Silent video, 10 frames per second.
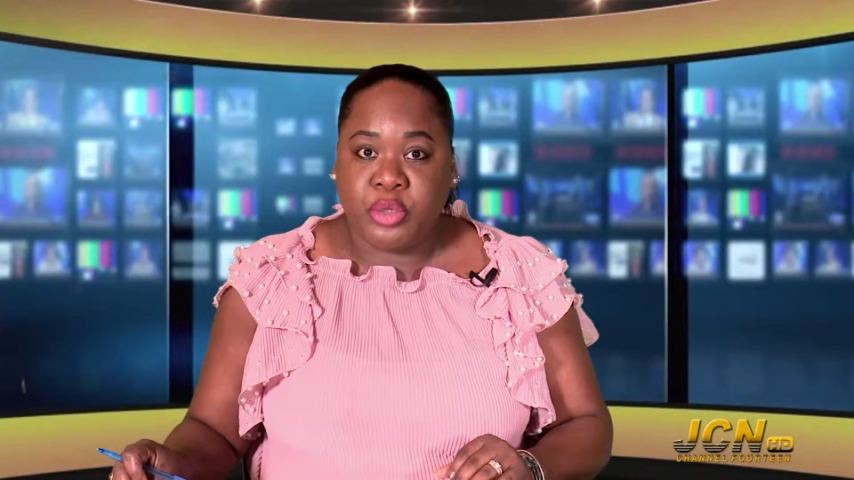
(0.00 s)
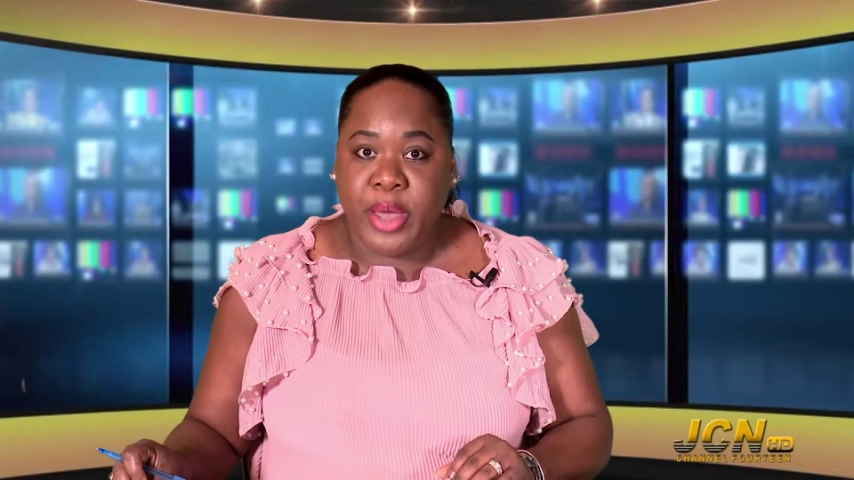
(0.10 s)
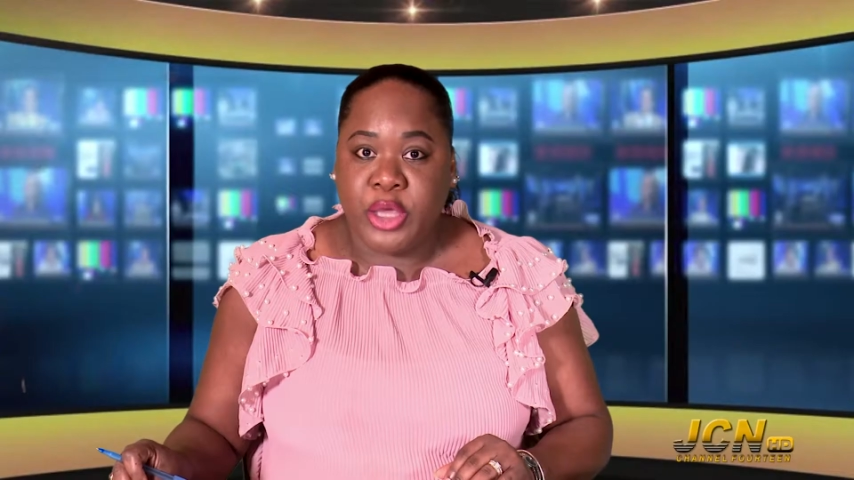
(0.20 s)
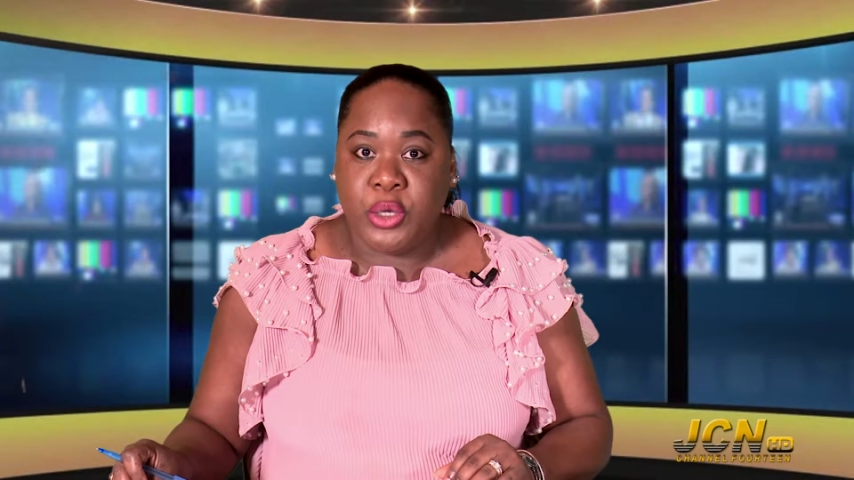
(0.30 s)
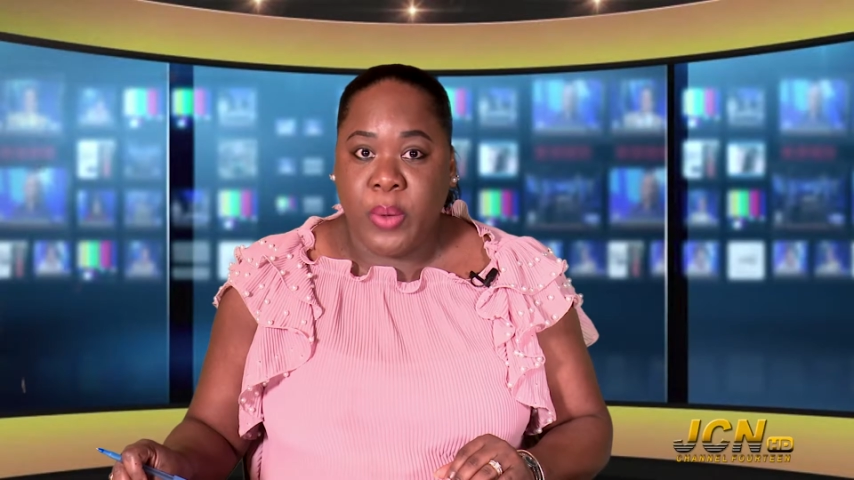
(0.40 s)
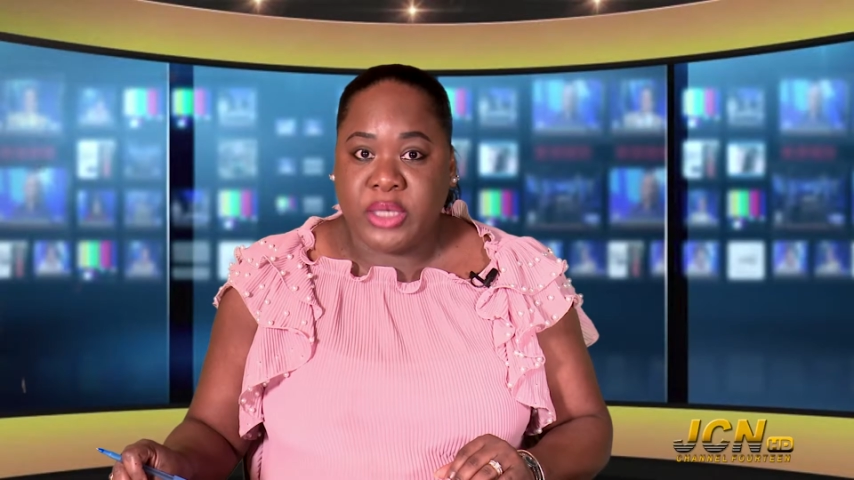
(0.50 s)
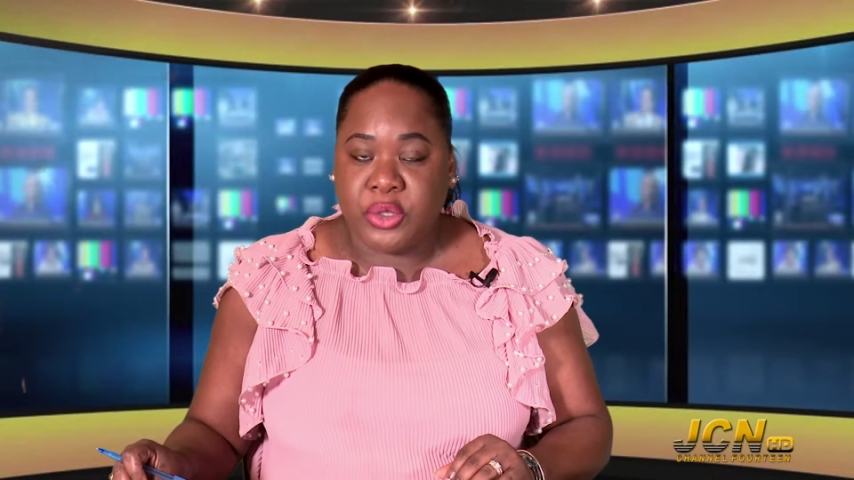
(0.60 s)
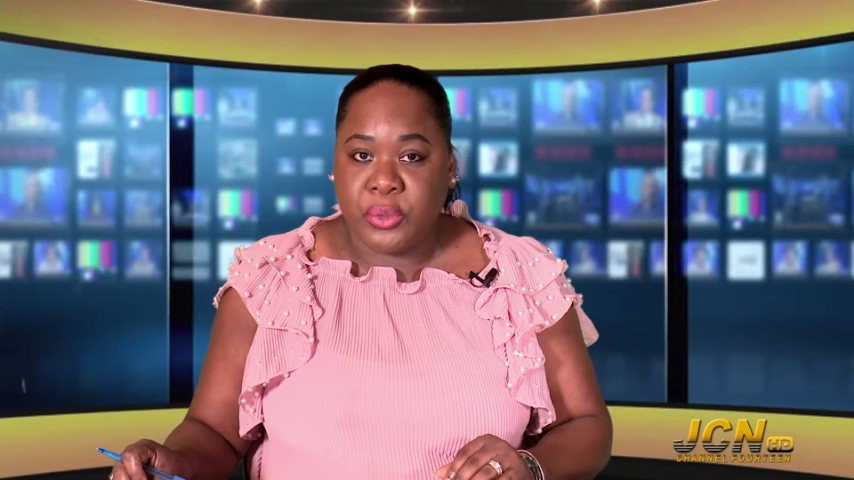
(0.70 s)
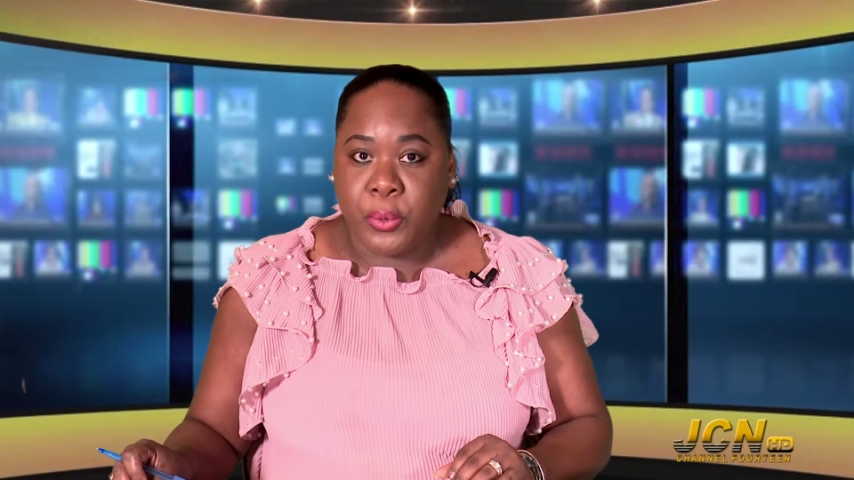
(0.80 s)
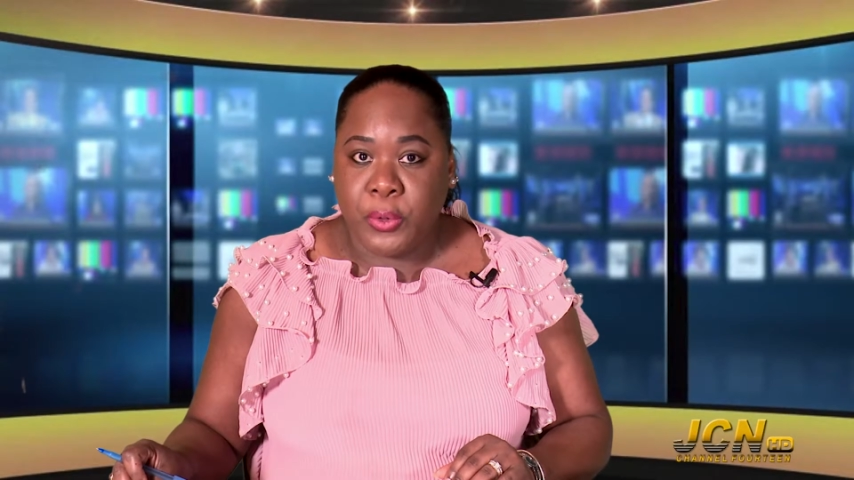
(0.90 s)
by U.S.
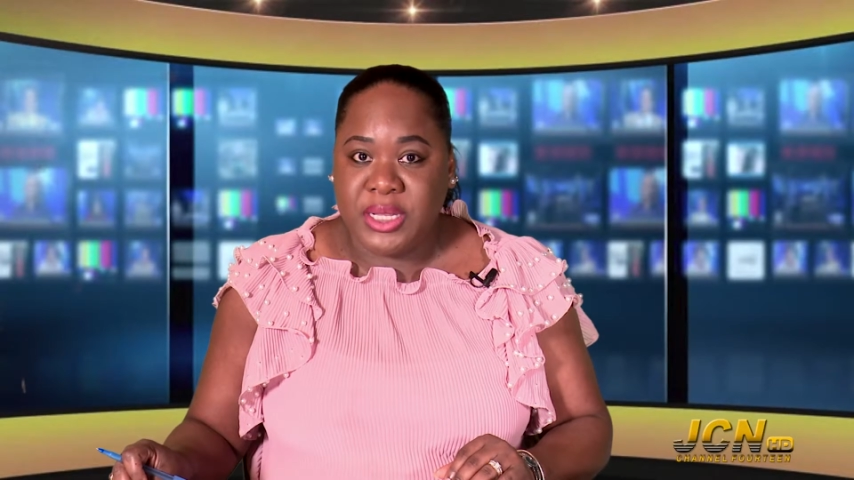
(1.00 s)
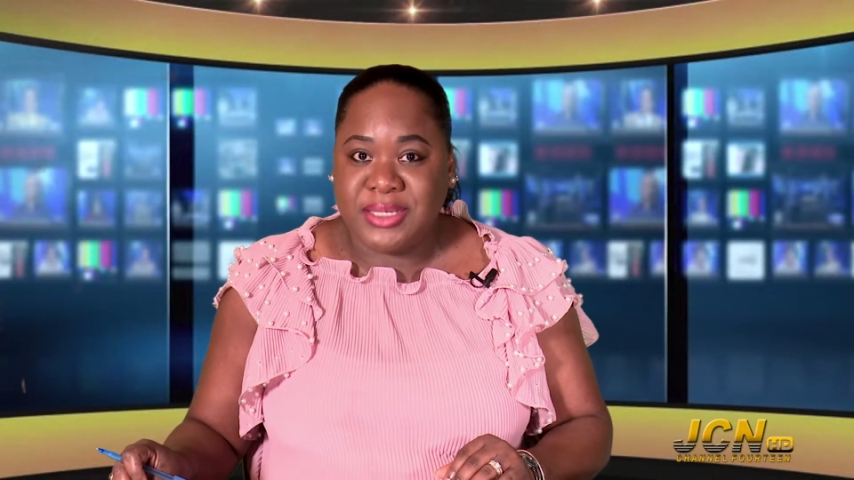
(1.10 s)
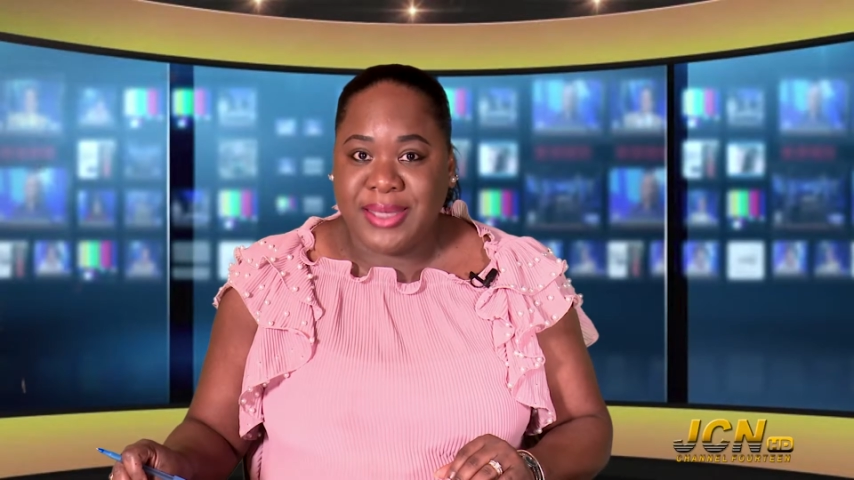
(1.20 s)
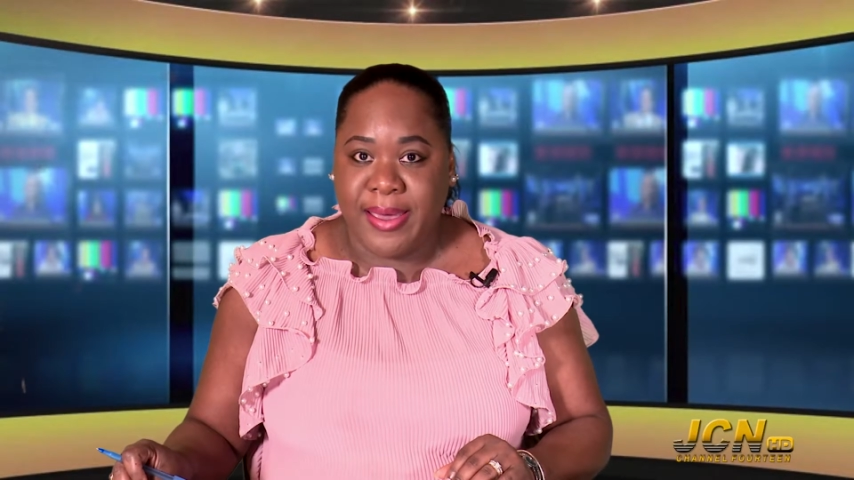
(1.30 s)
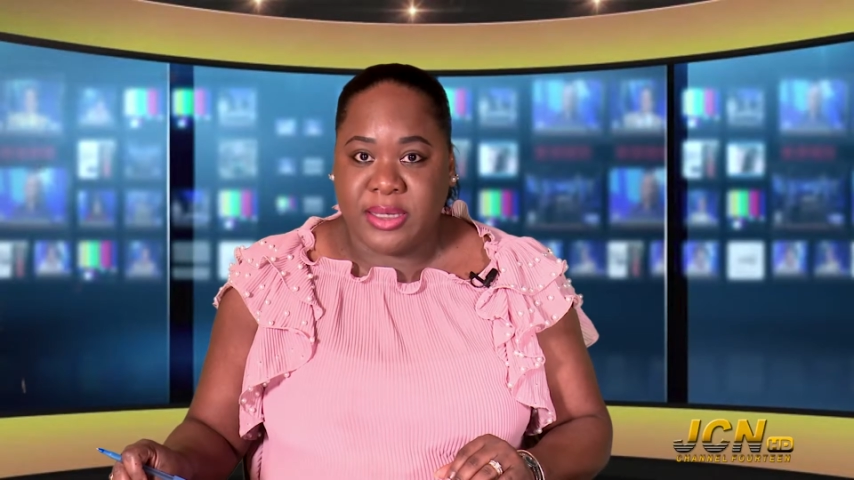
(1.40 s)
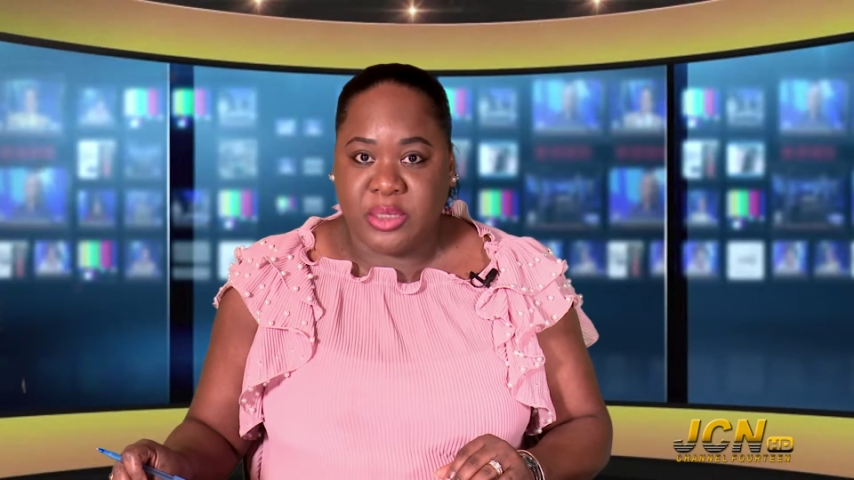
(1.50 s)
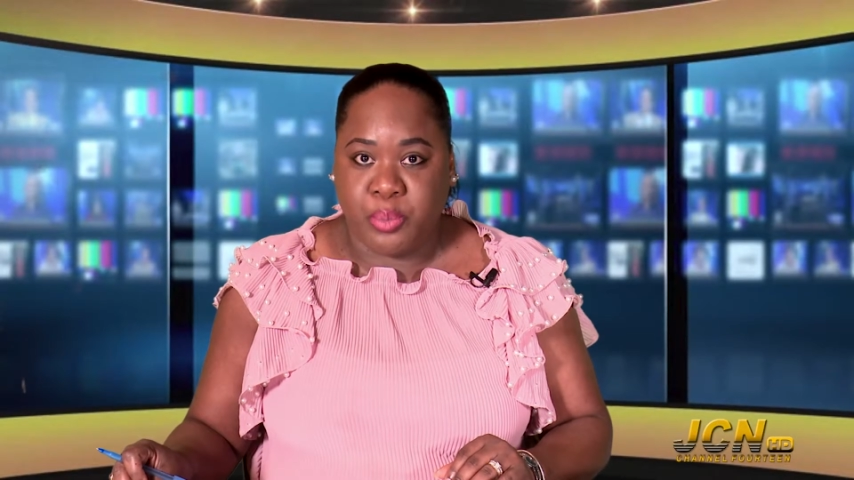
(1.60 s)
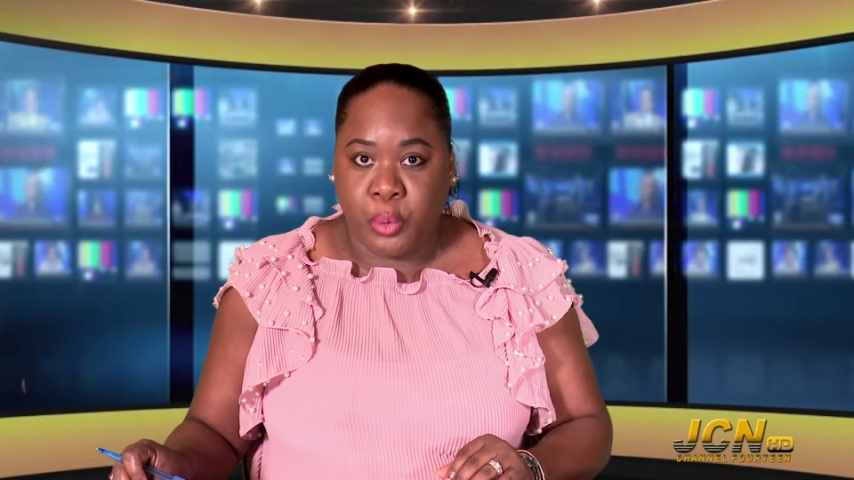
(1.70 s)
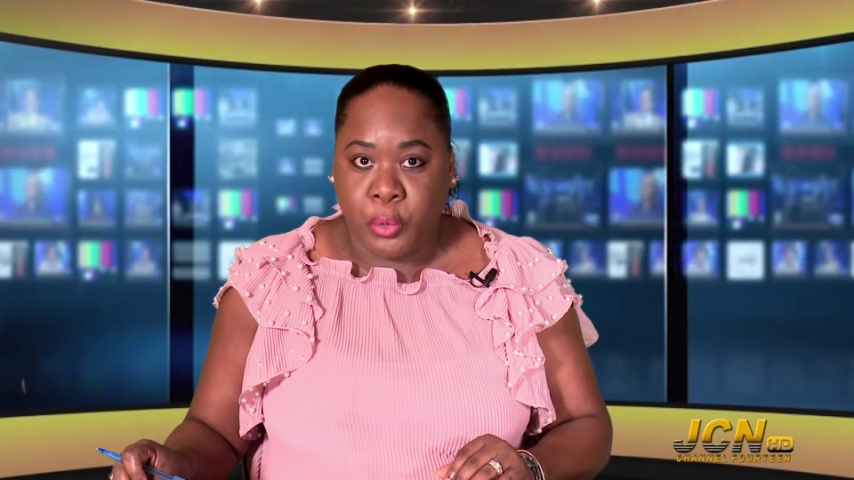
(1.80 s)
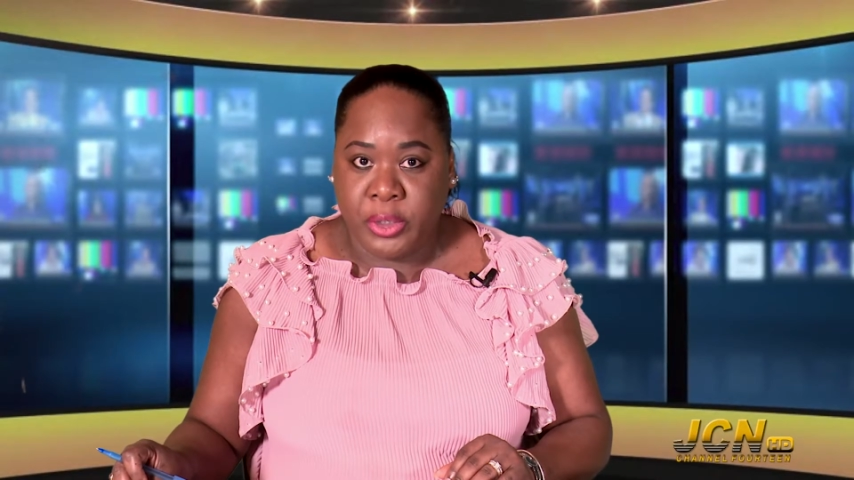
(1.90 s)
authorities and
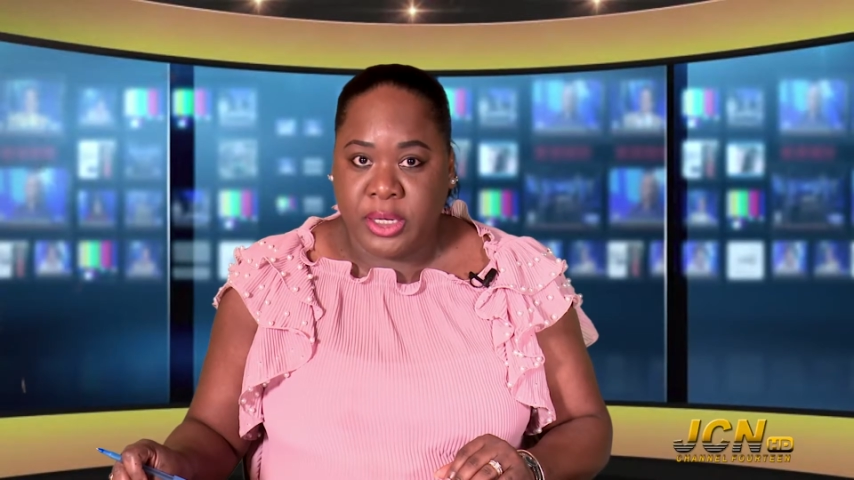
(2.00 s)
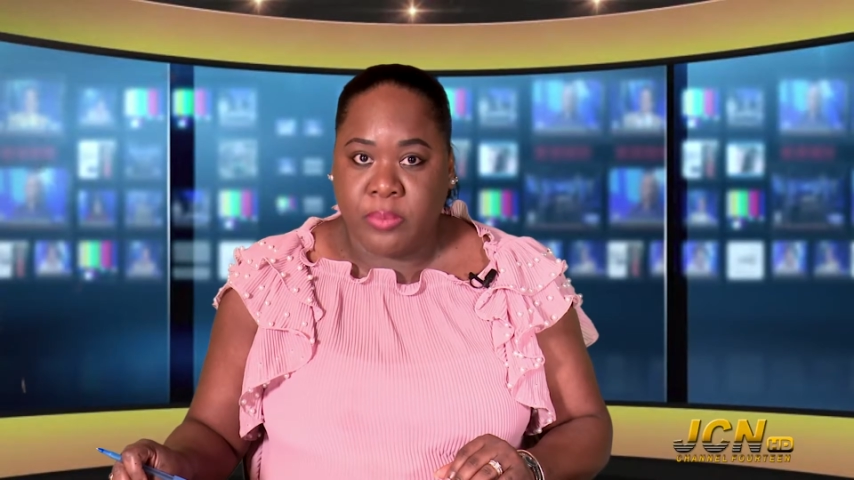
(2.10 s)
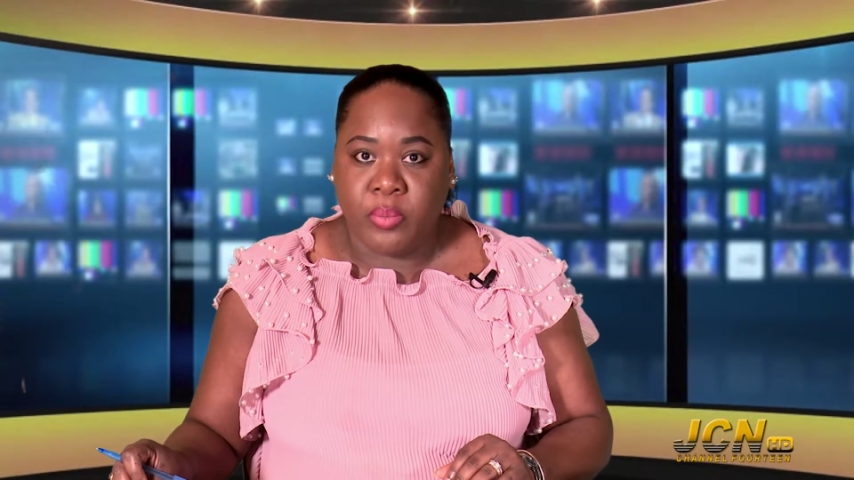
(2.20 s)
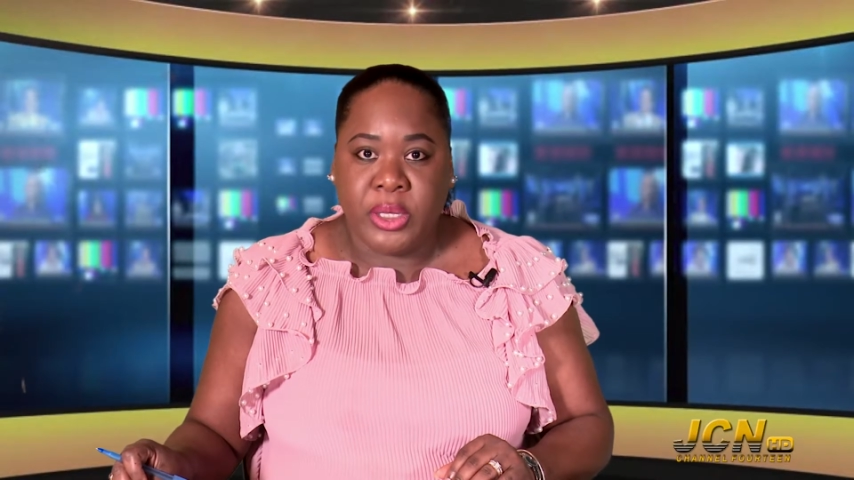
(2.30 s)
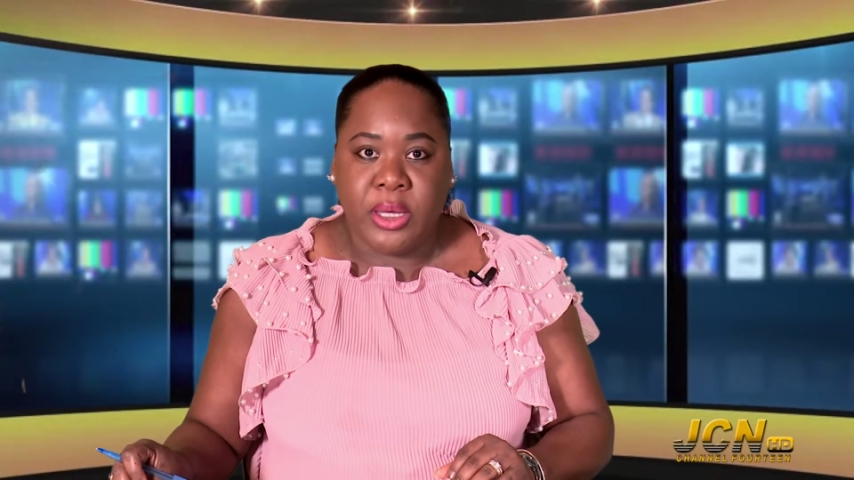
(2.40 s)
deported.